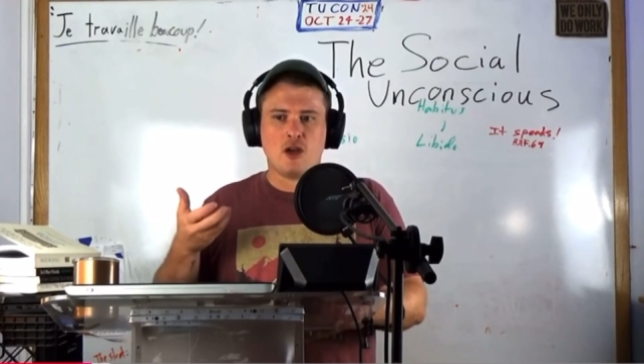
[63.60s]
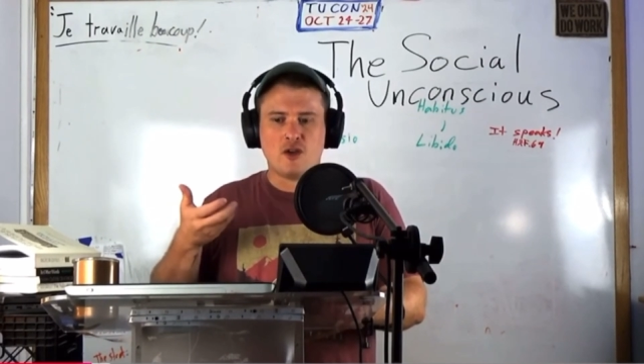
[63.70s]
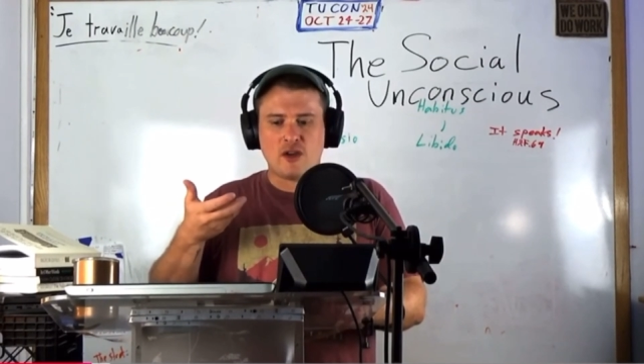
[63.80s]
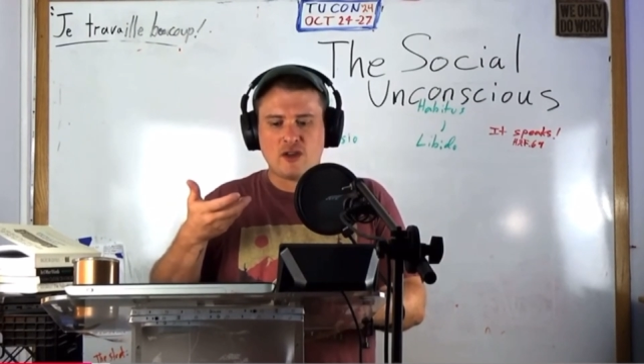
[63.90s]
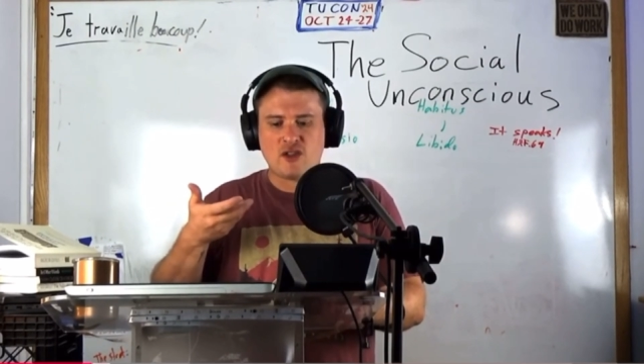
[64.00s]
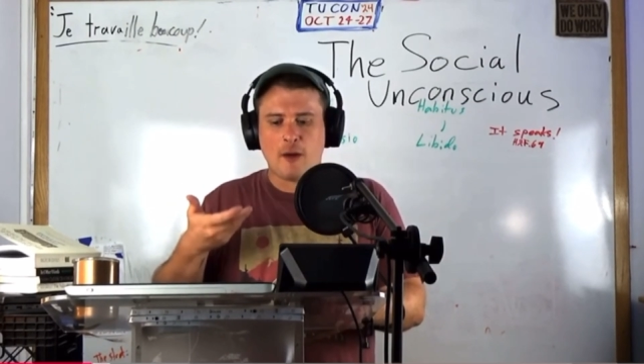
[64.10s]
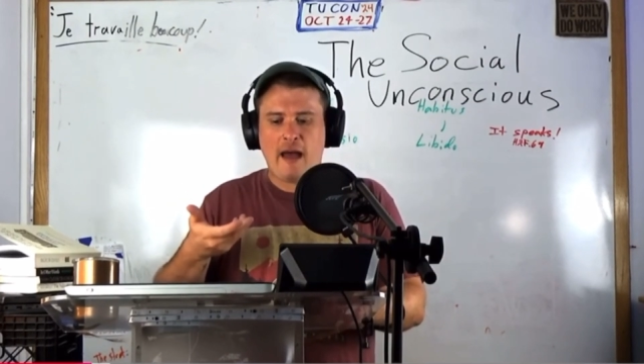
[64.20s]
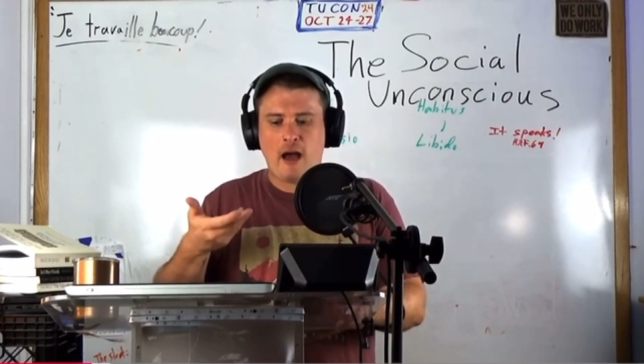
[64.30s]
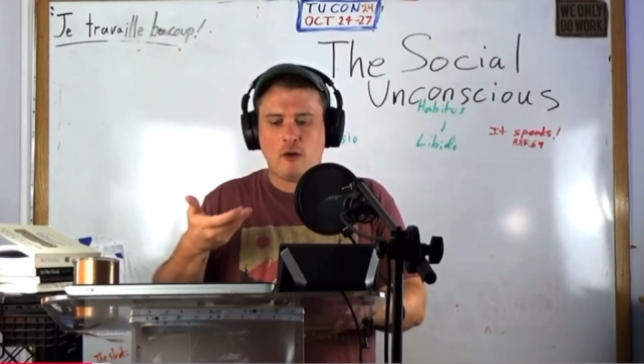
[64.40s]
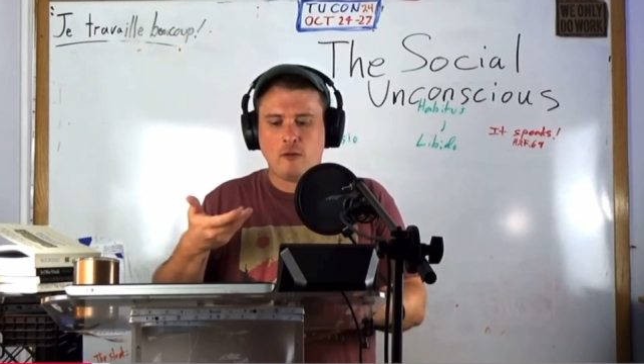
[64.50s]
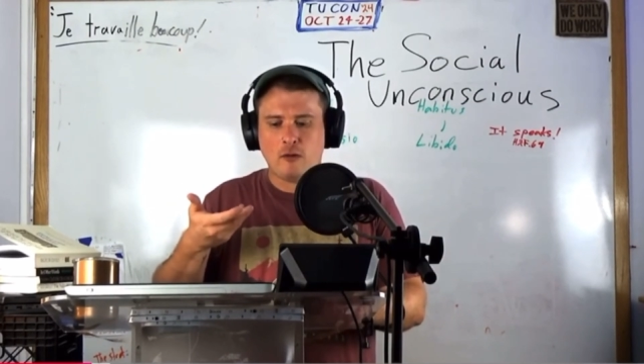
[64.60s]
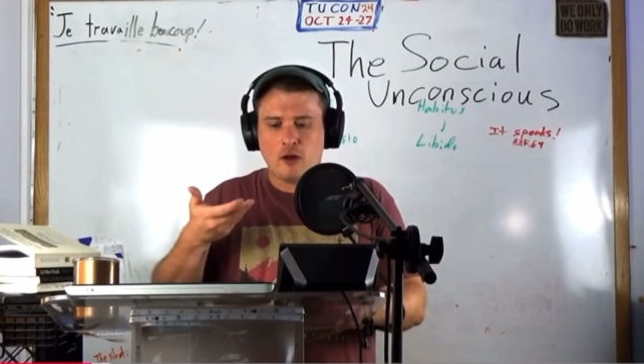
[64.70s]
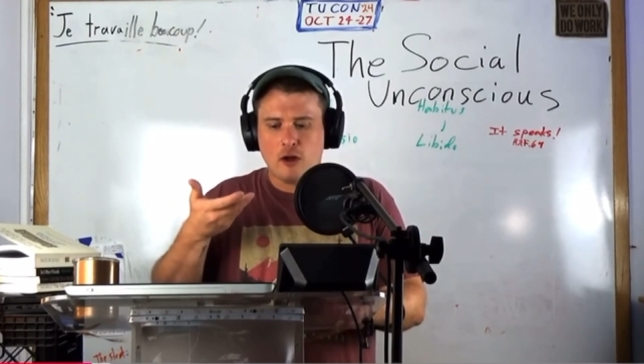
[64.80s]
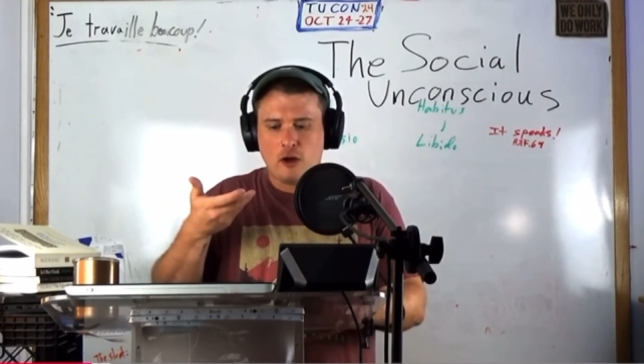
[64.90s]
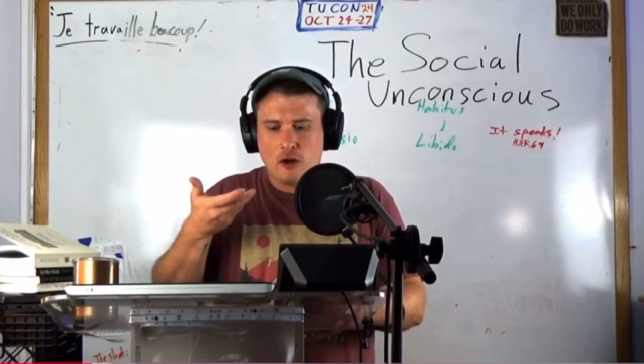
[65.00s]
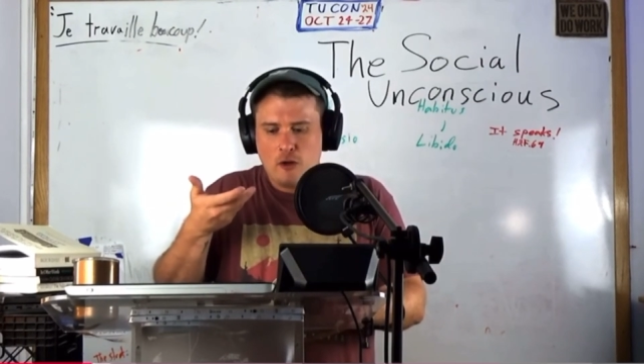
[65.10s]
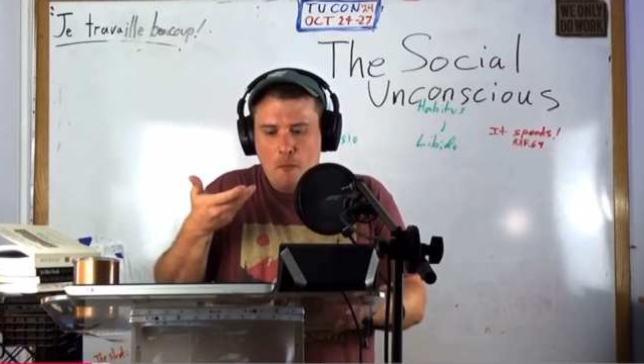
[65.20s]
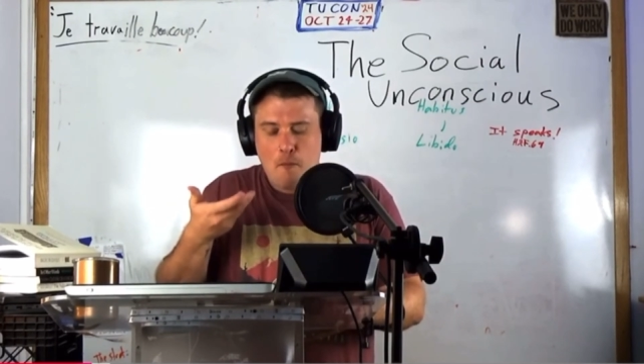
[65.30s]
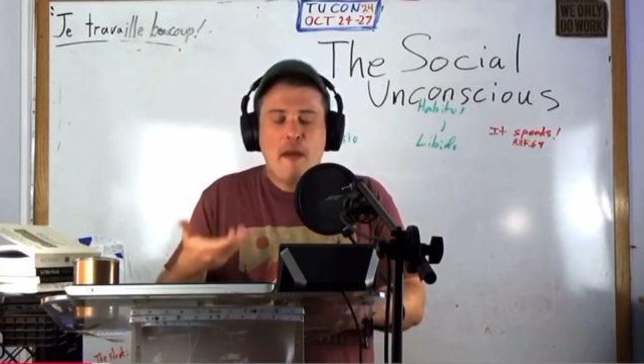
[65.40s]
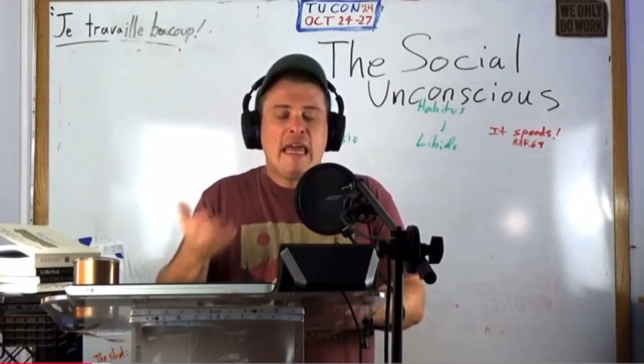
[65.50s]
somehow
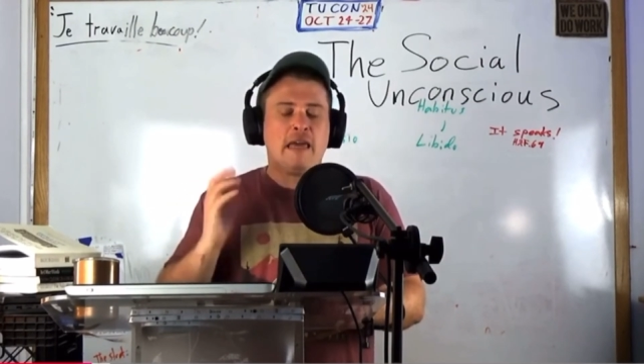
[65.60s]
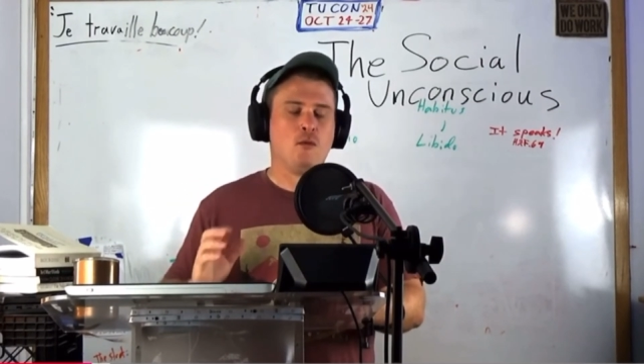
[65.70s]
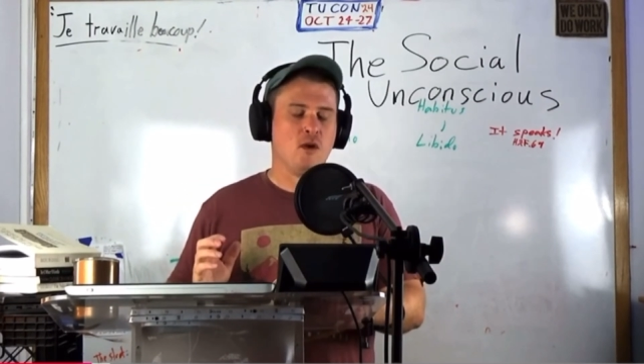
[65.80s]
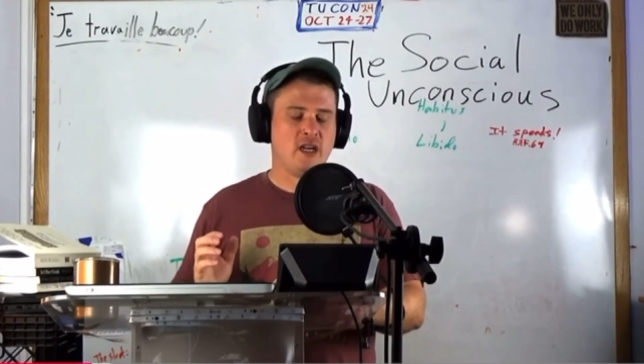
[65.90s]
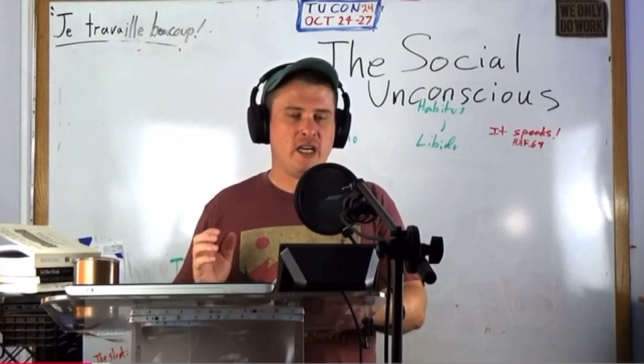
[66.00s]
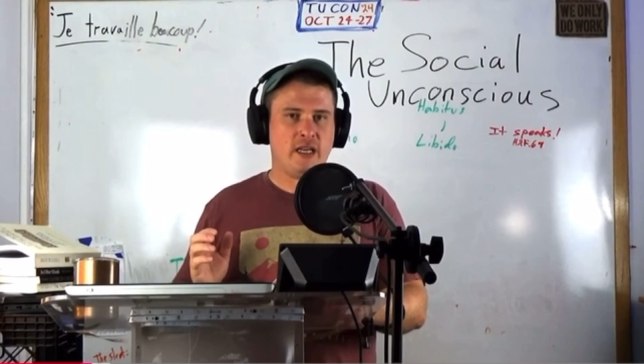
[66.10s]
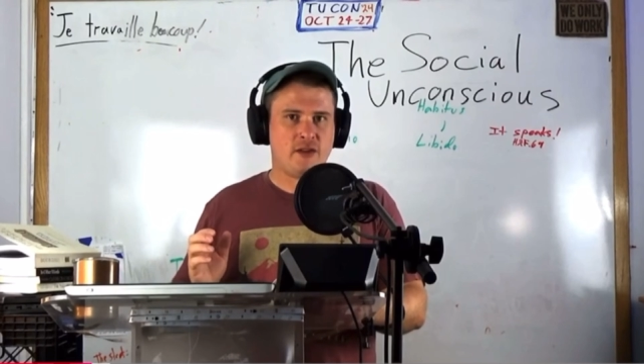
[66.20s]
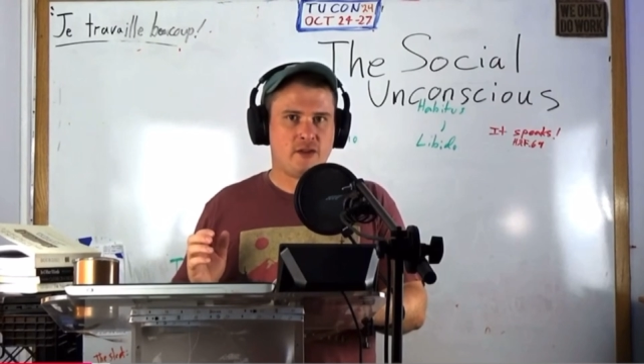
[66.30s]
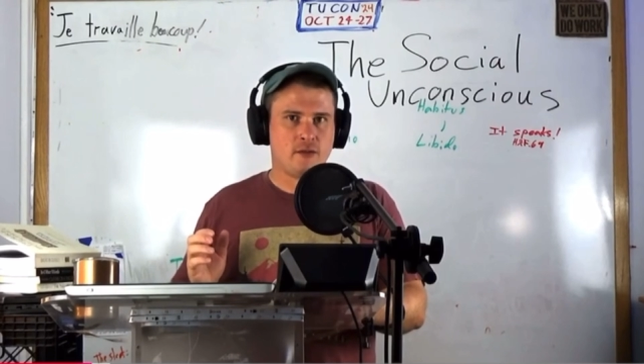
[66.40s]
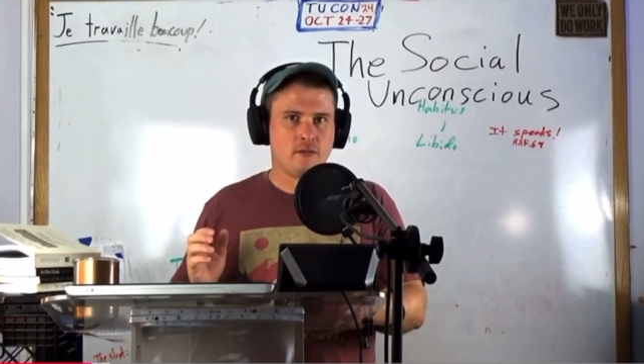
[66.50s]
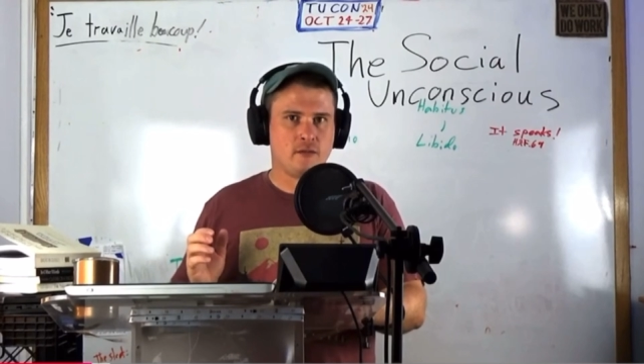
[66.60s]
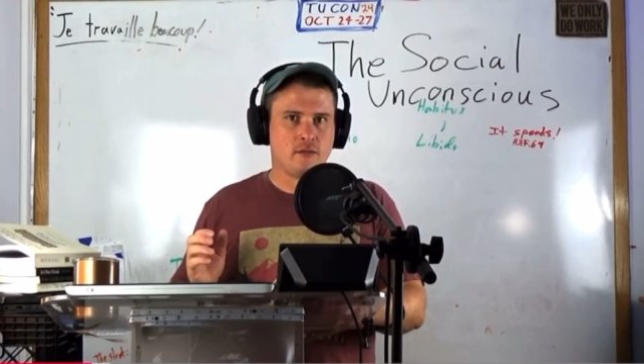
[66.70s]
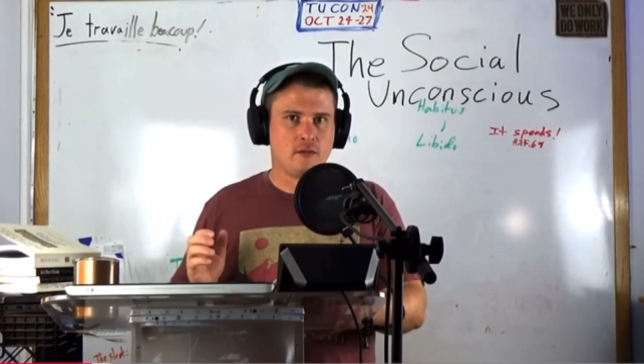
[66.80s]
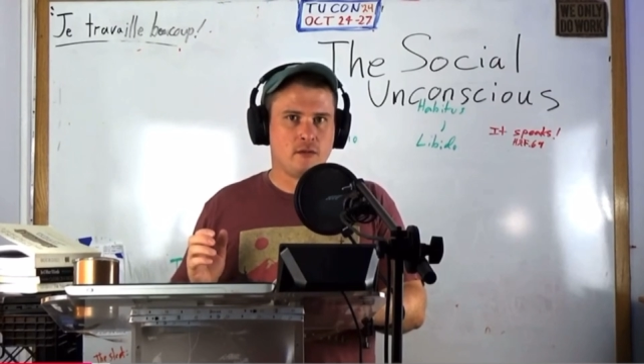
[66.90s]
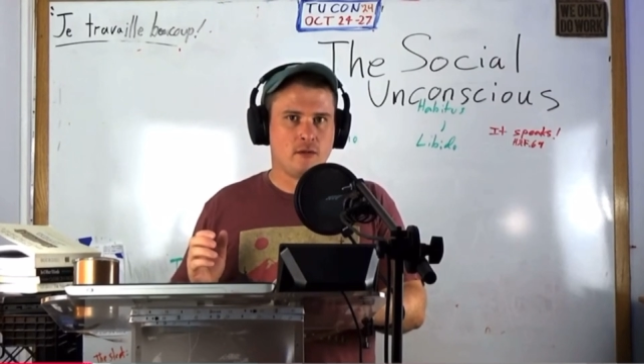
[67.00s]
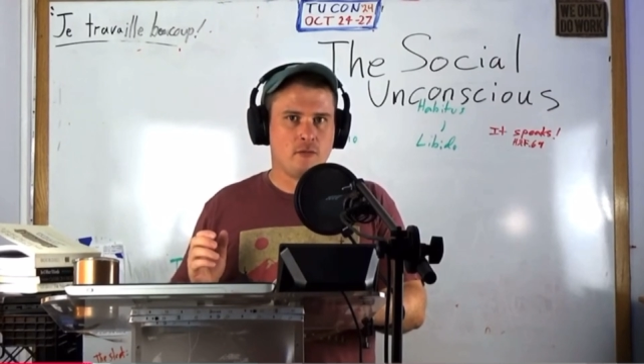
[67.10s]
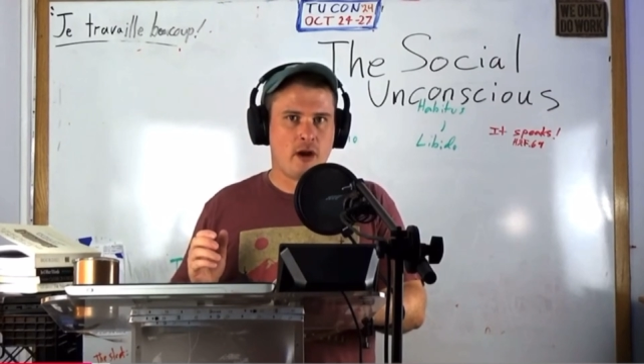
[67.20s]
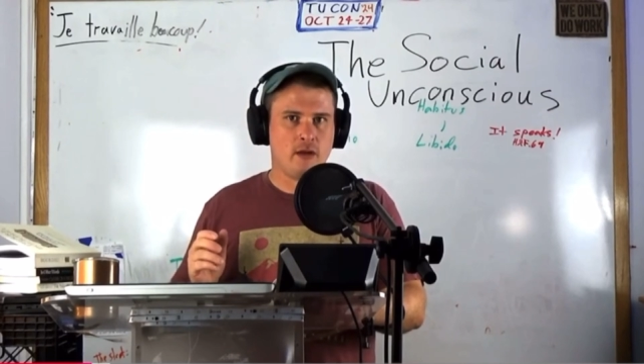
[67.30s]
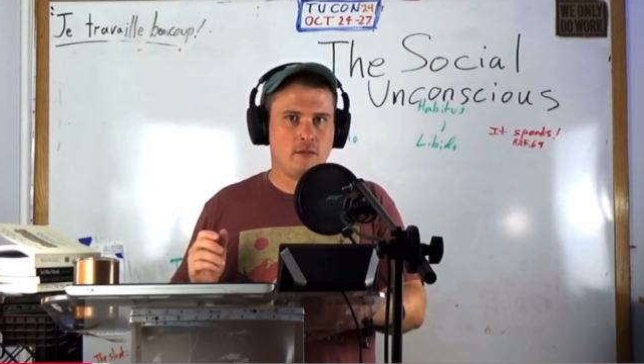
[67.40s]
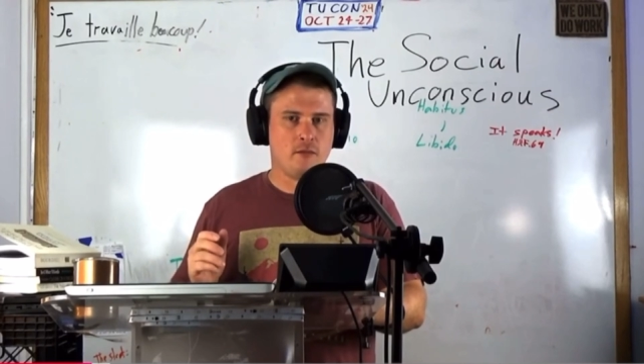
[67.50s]
make it what it is, right?